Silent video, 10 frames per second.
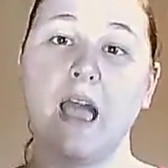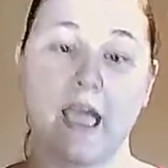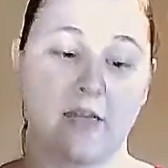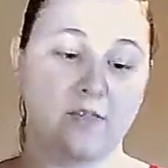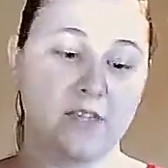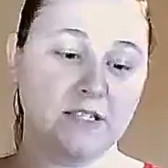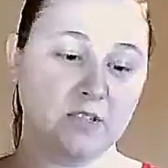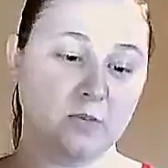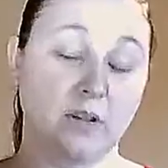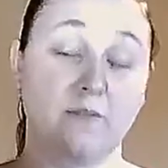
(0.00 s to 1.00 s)
and this
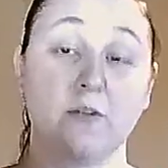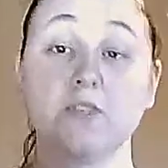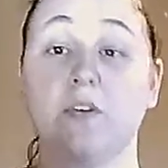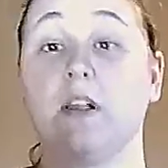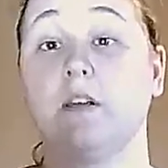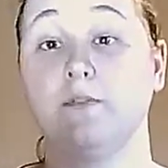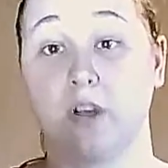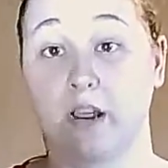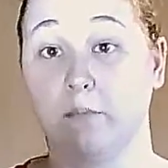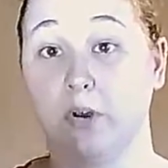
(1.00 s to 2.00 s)
is really, first of all, I love
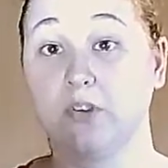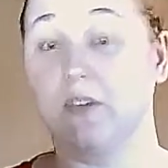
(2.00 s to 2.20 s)
dragon books,